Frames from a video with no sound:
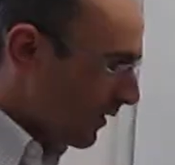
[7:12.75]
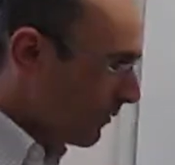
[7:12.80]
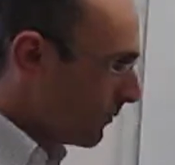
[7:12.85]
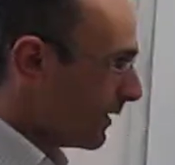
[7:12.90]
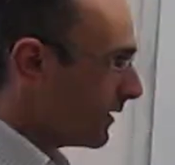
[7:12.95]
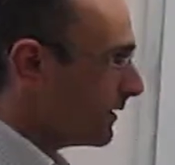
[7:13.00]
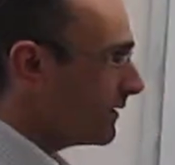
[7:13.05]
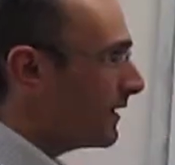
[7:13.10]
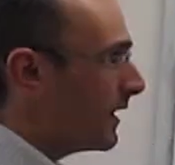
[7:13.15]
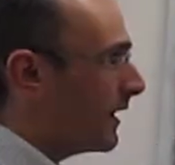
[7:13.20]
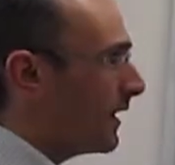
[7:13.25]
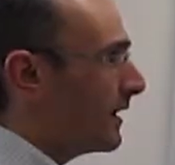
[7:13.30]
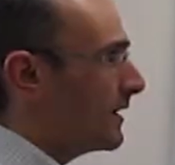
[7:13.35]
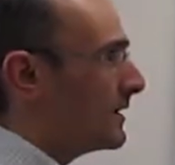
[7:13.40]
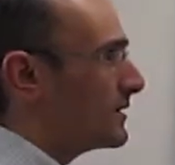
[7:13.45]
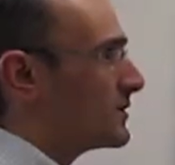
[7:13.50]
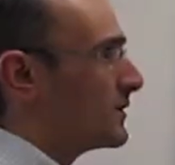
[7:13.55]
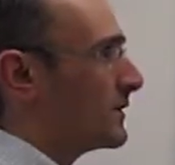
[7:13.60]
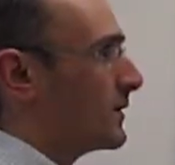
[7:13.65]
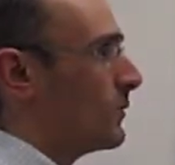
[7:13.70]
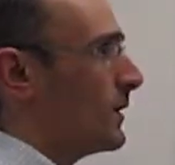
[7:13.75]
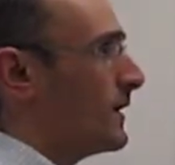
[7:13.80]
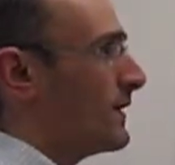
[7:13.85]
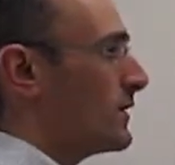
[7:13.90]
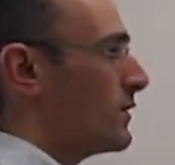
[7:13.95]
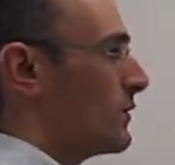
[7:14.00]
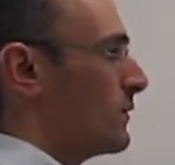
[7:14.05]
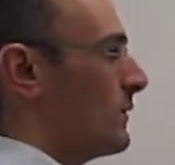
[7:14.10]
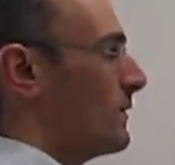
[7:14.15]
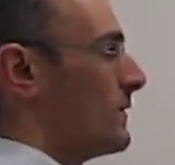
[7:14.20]
Well, uh, so the way that
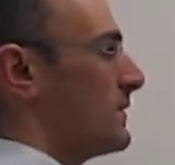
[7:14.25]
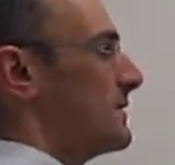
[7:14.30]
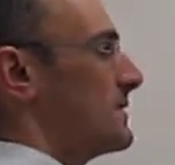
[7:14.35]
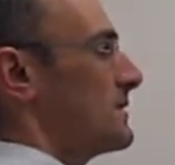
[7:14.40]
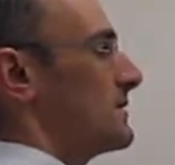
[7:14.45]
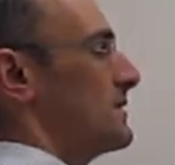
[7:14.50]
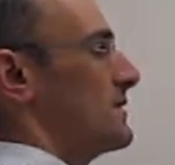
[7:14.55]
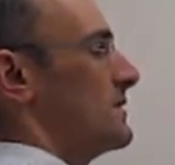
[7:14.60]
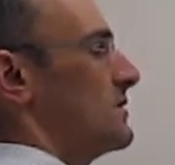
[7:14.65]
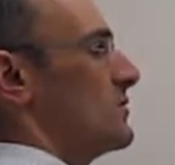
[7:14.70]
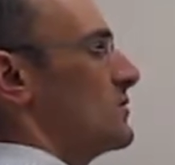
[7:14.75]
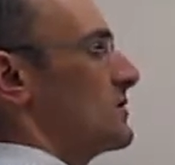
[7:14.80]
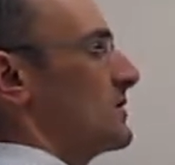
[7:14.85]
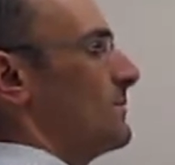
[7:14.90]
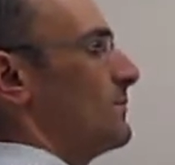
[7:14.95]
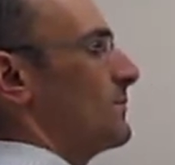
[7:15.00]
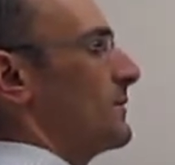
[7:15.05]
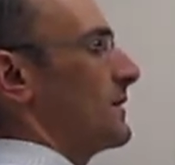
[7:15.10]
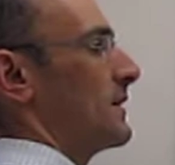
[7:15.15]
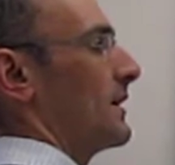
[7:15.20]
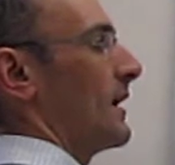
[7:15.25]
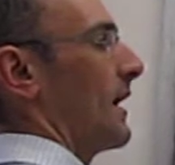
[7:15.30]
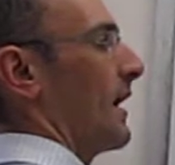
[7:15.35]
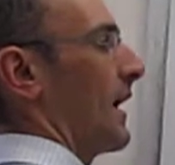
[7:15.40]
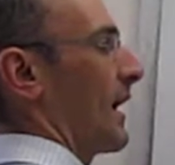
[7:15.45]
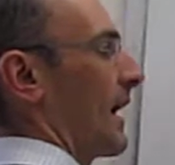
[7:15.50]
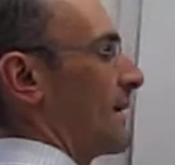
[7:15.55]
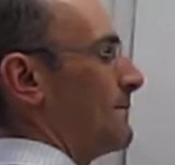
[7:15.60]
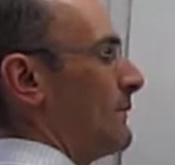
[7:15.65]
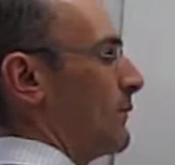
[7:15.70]
you do this is you simply
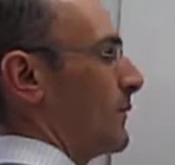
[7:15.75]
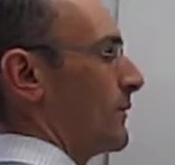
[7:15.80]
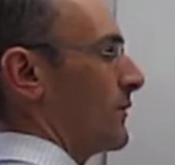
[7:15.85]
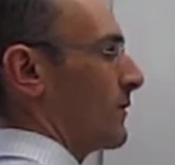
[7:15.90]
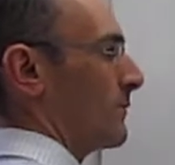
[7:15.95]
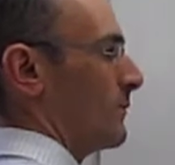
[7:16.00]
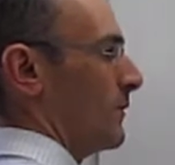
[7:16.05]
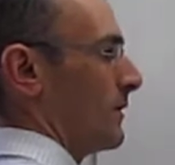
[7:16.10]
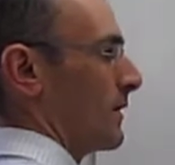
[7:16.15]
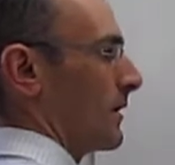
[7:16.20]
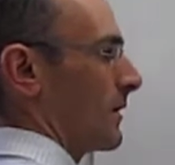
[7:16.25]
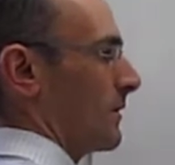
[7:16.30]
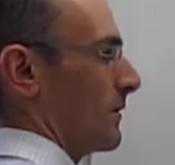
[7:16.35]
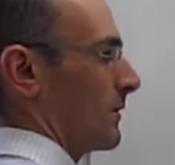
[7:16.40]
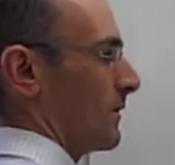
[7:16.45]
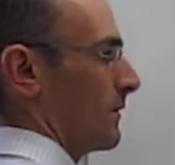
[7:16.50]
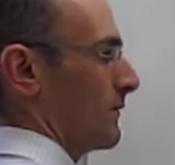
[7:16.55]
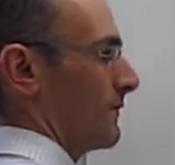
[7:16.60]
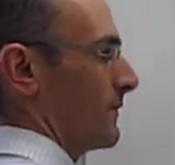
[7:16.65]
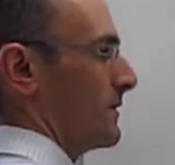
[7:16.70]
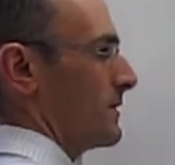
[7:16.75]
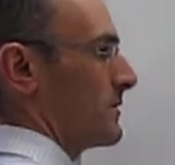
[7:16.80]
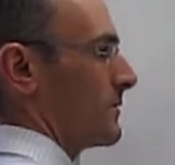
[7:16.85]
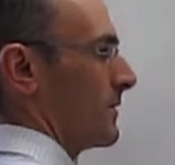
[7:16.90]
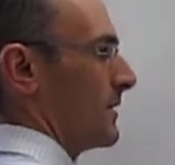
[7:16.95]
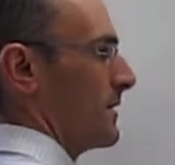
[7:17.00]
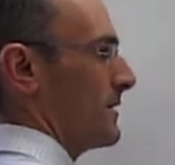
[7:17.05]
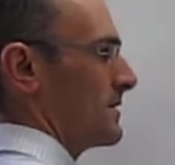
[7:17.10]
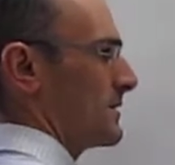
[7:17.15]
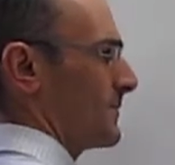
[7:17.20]
uh, come up with your molecule of
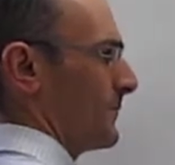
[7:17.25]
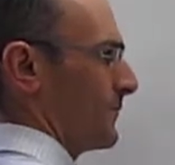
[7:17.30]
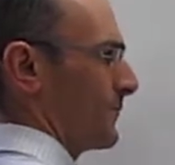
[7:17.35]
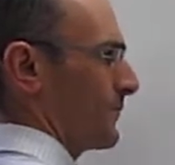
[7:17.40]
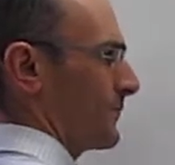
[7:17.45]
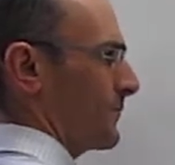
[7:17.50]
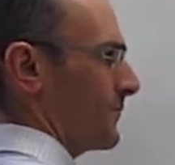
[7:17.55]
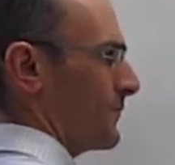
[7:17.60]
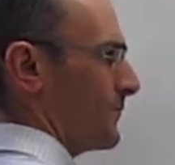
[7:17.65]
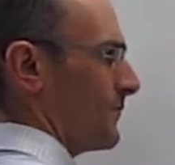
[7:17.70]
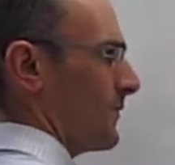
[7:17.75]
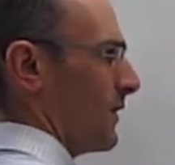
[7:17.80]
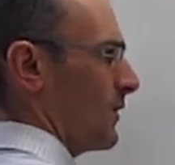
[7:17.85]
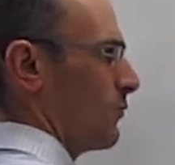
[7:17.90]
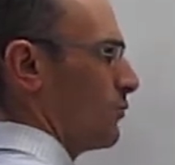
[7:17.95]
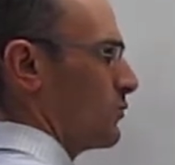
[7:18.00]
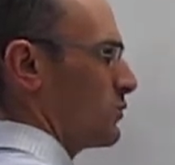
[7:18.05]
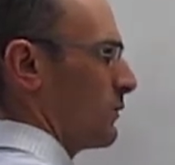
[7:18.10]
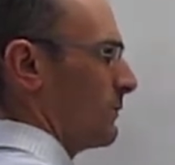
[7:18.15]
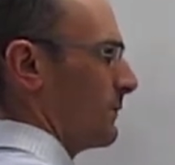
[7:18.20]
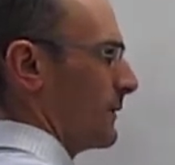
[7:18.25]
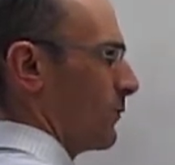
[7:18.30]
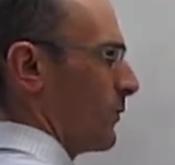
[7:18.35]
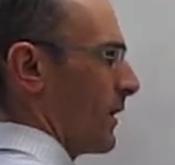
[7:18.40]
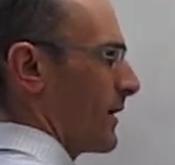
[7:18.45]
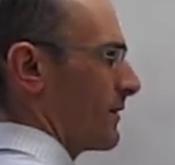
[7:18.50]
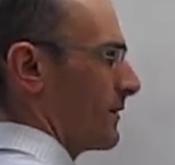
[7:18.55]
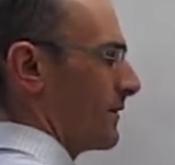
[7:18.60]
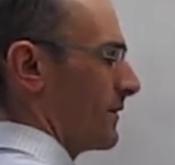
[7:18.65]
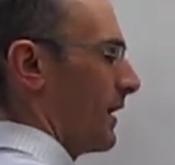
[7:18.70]
interest, which will be
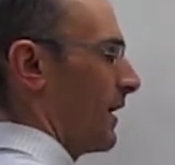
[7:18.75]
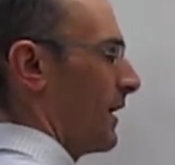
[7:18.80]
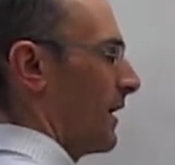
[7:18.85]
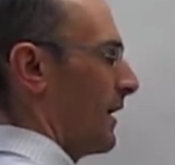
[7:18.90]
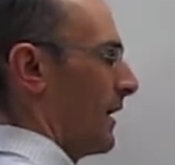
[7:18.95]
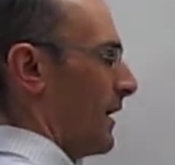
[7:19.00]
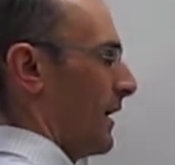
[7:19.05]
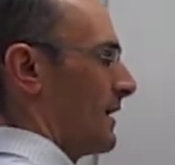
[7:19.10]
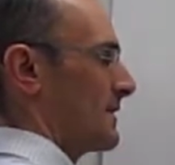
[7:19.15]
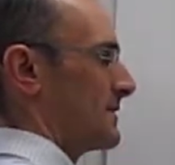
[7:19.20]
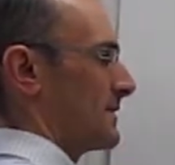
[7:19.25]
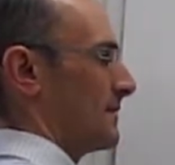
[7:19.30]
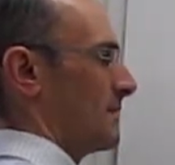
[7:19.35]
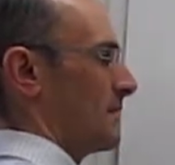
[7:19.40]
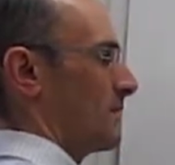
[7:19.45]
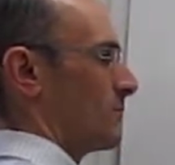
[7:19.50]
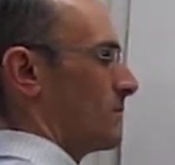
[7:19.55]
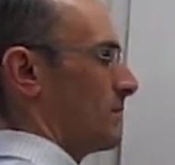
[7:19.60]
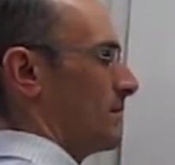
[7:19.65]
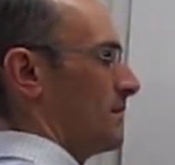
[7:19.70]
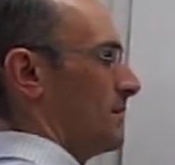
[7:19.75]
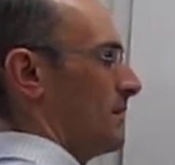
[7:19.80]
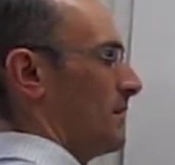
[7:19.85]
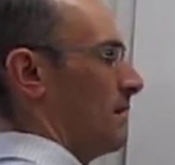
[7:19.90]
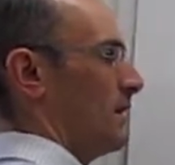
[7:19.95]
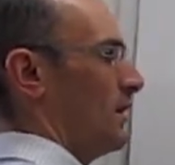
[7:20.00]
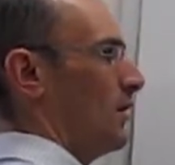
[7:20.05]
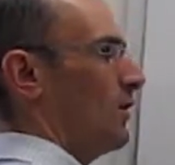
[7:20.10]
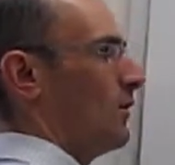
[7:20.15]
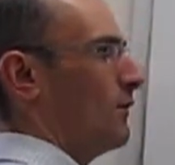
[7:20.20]
water uh, as a liquid,
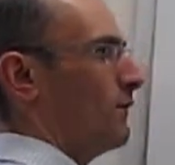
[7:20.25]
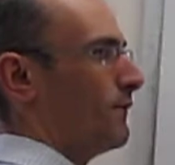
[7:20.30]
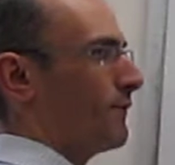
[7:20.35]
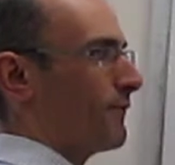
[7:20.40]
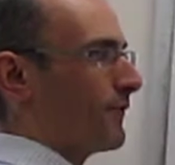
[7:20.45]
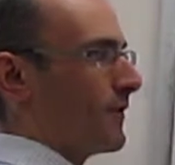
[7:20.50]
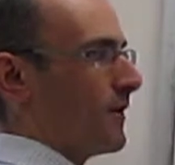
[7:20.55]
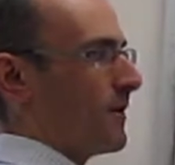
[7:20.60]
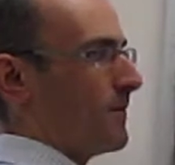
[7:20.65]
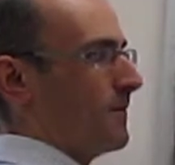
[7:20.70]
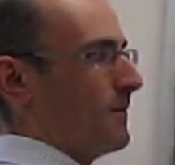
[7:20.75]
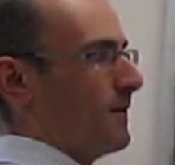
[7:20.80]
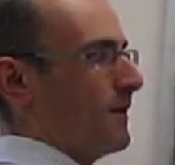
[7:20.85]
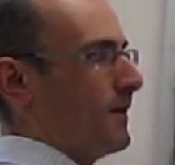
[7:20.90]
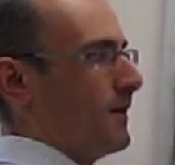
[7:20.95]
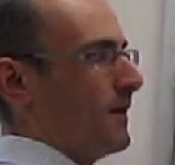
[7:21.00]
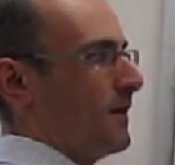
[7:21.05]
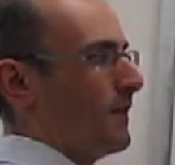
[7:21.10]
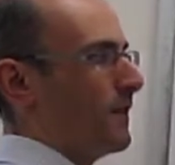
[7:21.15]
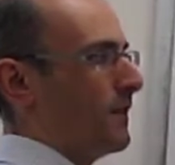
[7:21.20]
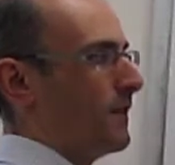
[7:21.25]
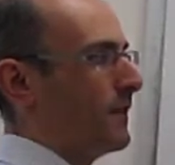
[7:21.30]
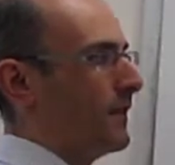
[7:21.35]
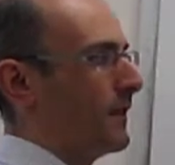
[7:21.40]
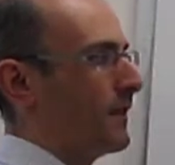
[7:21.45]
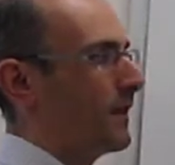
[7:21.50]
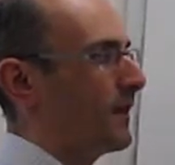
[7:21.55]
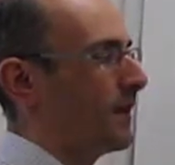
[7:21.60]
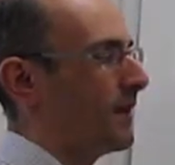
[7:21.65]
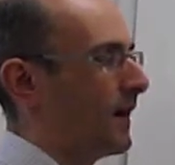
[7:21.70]
from
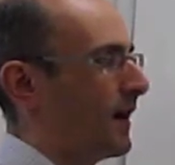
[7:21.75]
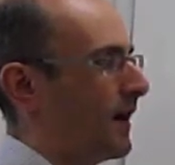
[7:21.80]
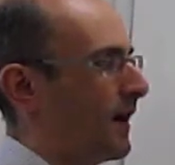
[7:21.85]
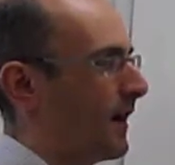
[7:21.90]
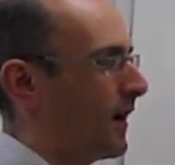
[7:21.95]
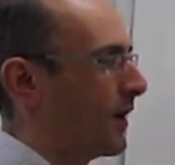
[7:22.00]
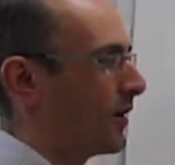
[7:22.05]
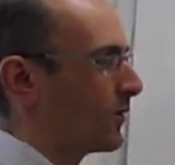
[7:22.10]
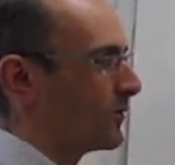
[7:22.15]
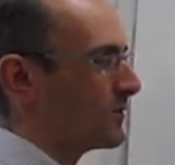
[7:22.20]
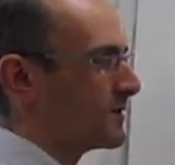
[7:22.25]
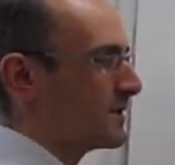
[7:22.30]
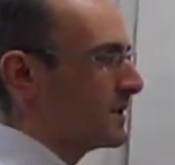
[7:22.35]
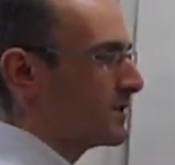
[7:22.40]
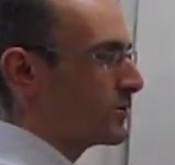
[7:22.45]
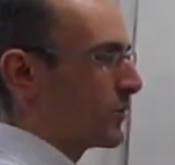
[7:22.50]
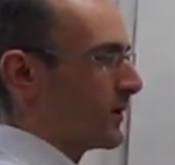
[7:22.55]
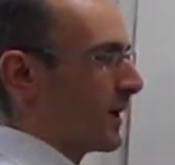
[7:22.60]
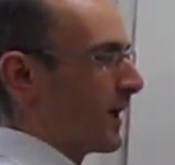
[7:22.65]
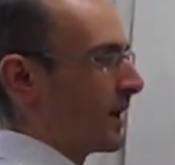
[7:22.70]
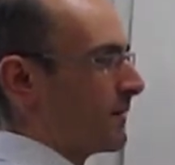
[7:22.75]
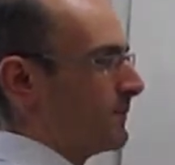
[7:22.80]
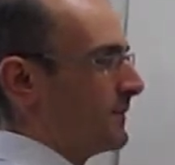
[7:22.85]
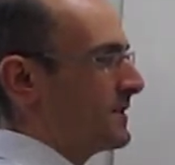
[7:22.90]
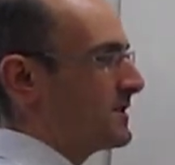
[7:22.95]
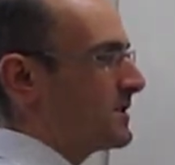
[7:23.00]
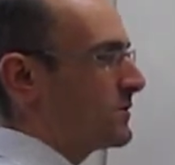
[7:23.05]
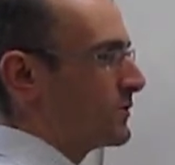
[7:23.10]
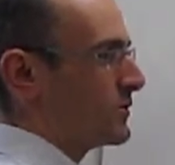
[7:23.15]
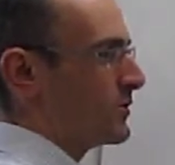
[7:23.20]
the uh, constituent
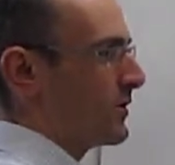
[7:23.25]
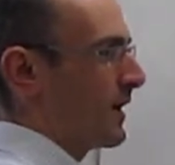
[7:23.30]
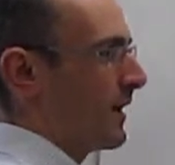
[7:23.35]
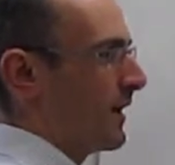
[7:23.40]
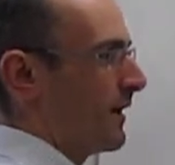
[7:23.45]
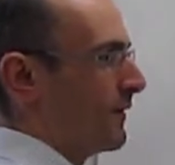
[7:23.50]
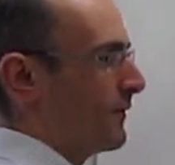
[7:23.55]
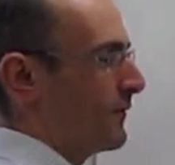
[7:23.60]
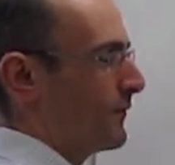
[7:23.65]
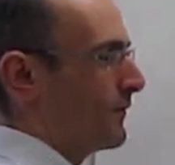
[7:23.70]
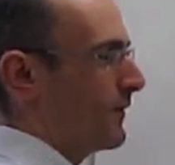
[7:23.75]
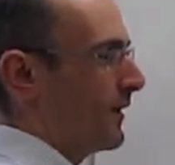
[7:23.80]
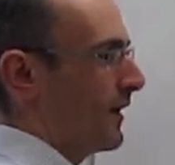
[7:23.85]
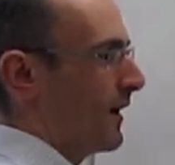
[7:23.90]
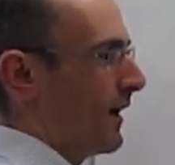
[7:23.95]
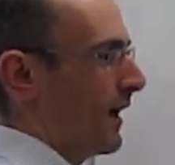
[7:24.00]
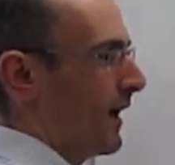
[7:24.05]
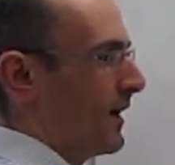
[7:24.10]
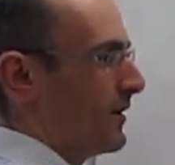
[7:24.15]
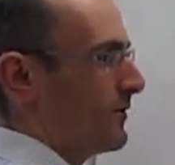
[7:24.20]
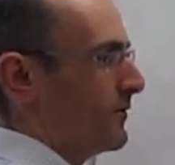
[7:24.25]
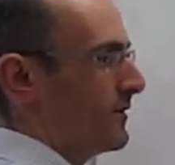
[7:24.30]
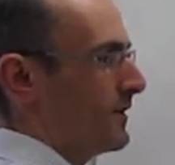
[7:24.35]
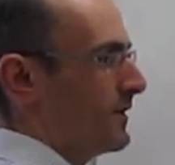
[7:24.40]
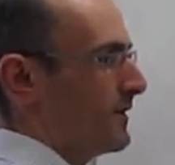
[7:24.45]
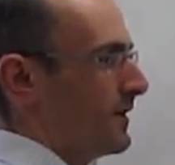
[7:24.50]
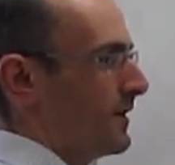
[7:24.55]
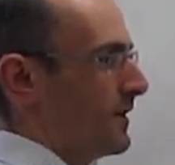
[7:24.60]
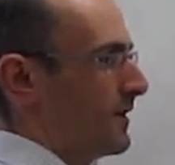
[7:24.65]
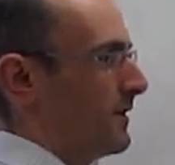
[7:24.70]
elements, which you have uh,
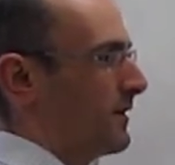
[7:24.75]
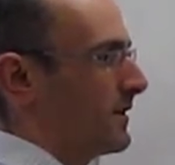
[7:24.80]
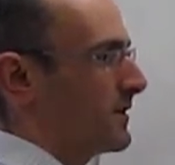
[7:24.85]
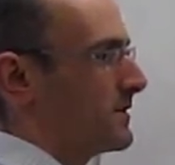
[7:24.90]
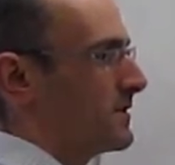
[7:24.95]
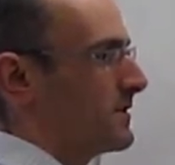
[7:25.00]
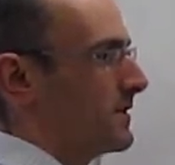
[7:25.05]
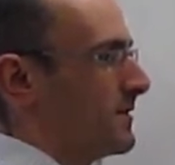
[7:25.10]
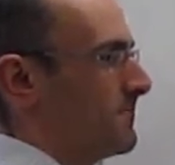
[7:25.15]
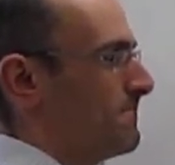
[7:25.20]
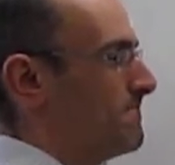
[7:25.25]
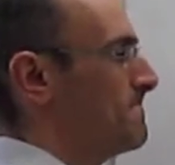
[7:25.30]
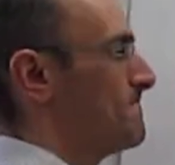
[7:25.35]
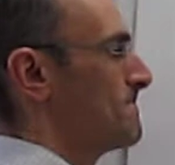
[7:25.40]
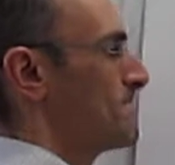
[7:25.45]
hydrogen and oxygen.